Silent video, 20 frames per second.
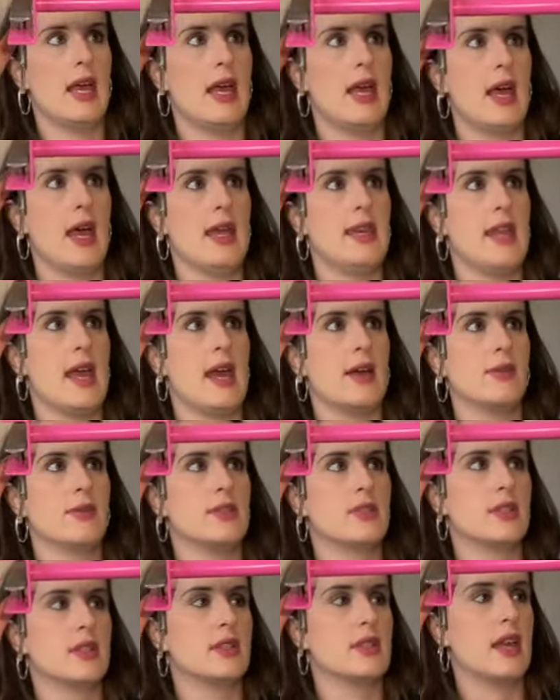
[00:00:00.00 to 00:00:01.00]

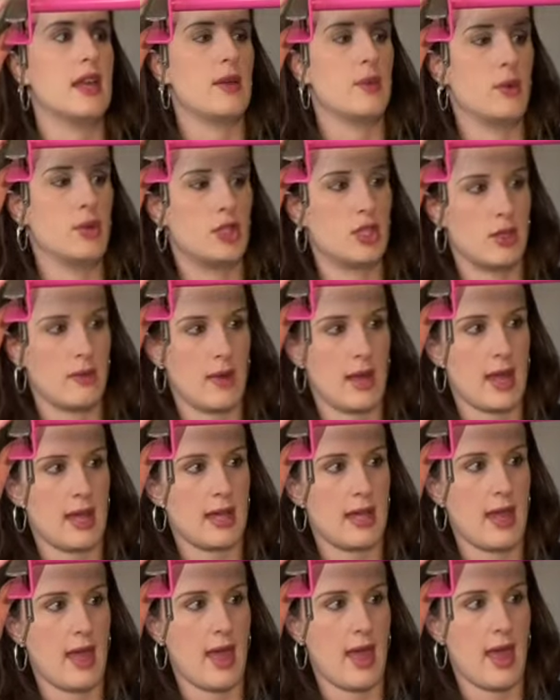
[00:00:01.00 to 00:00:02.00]
announced that they were
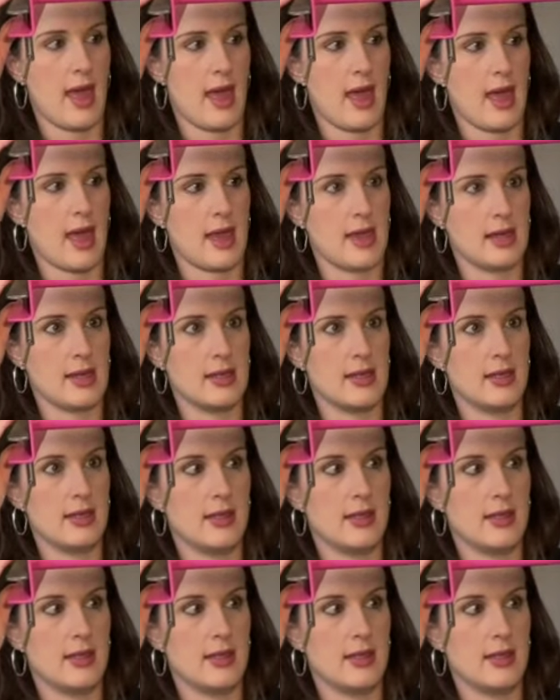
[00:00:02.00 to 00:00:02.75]
doing a